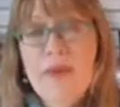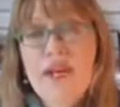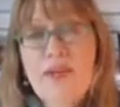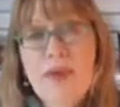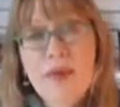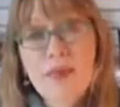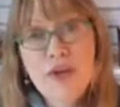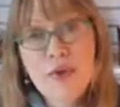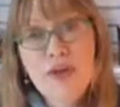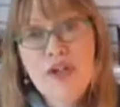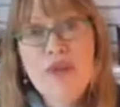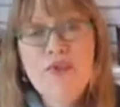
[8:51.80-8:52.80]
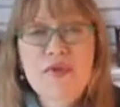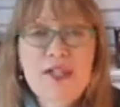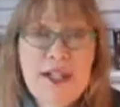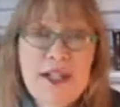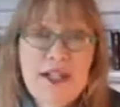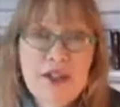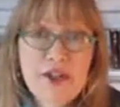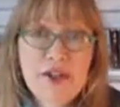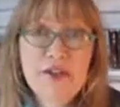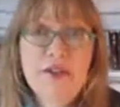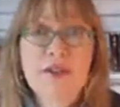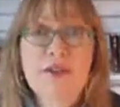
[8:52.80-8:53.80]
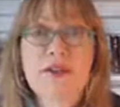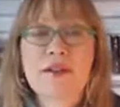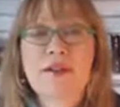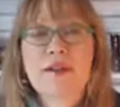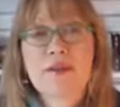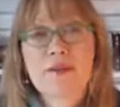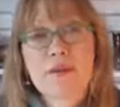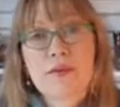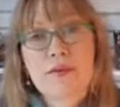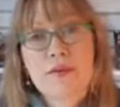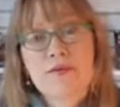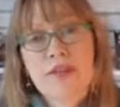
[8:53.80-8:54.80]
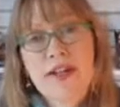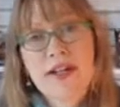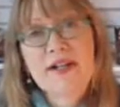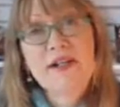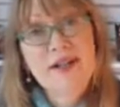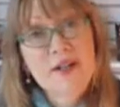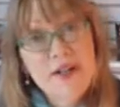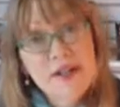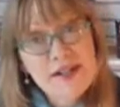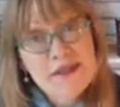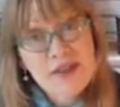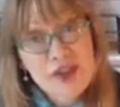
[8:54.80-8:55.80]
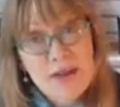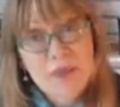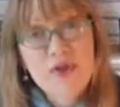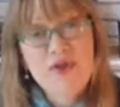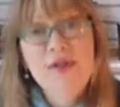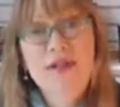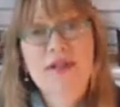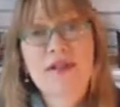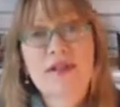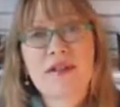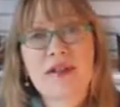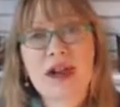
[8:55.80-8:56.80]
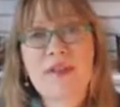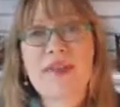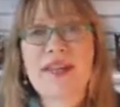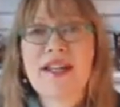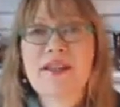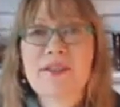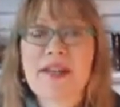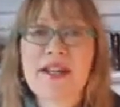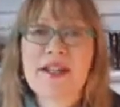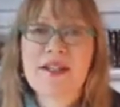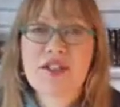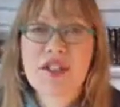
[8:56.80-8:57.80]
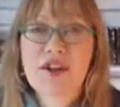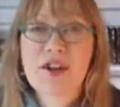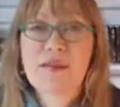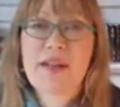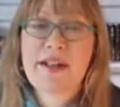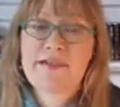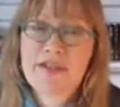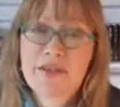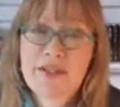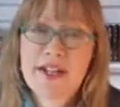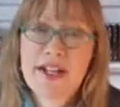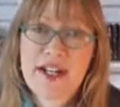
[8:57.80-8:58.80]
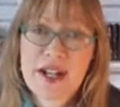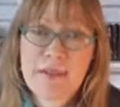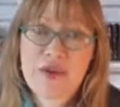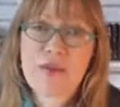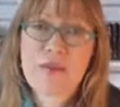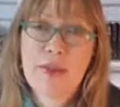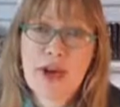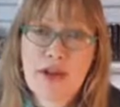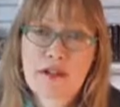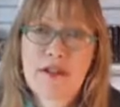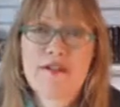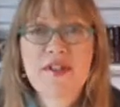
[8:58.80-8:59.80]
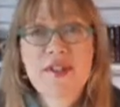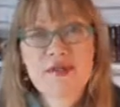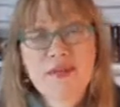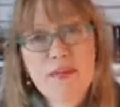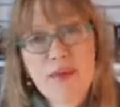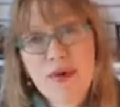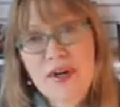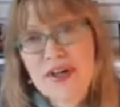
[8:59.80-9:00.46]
In my book, which I'm presenting here, via a series of chapters, I begin by sharing my fluid dynamical model of the zero-point